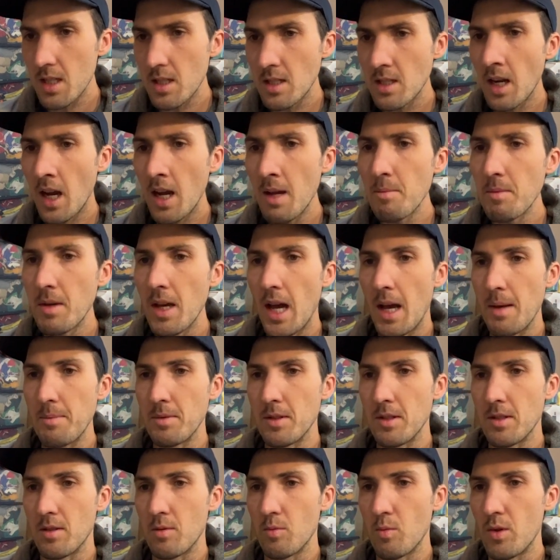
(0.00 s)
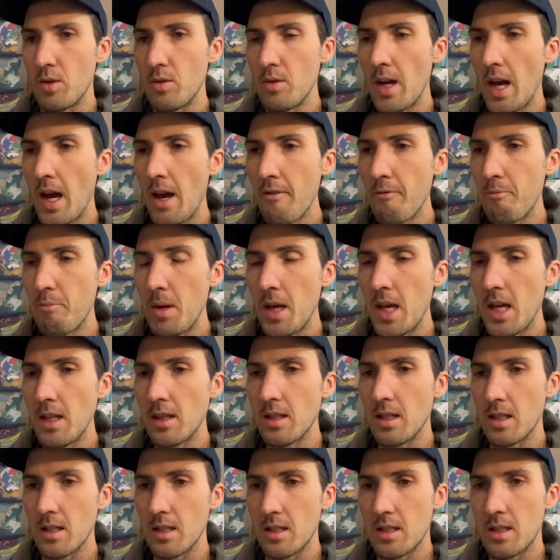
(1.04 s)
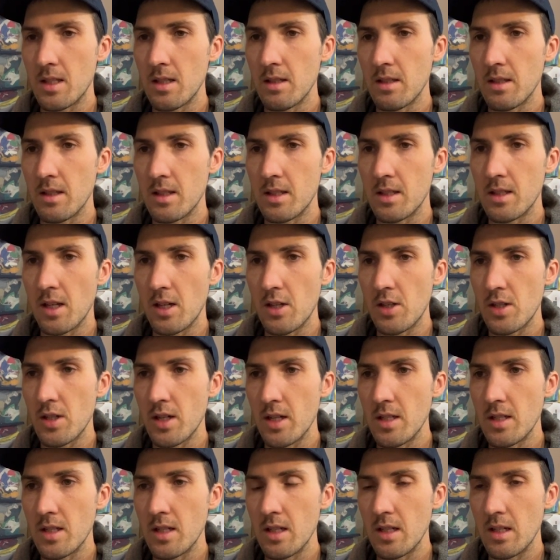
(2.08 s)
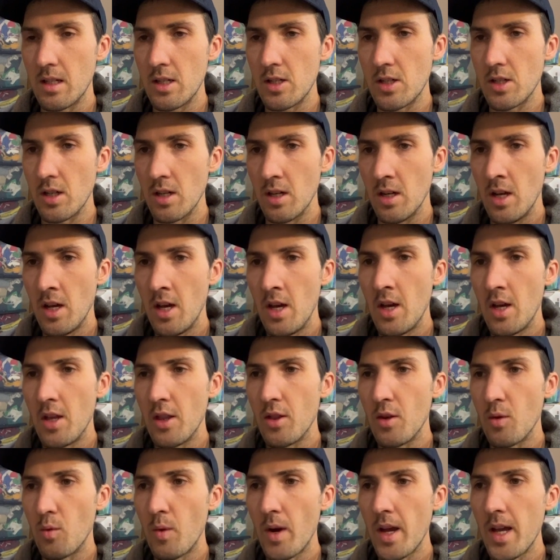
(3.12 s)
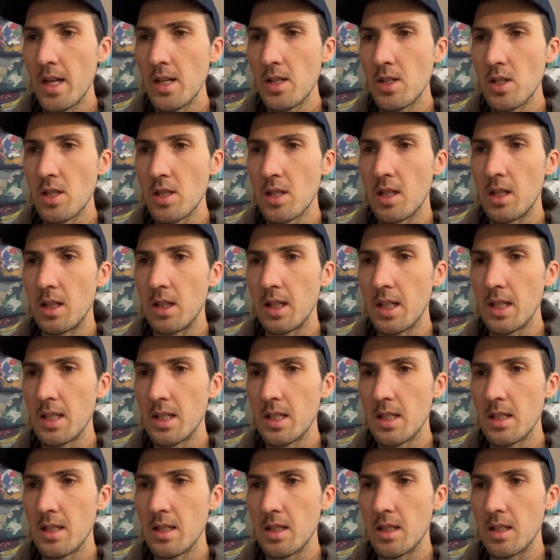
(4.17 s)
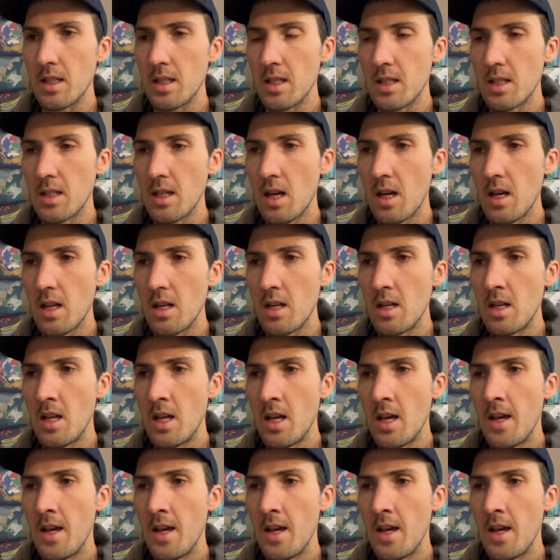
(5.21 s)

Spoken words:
time capsules, when you have paint that's still in such nice condition, the way it just glistens in the sun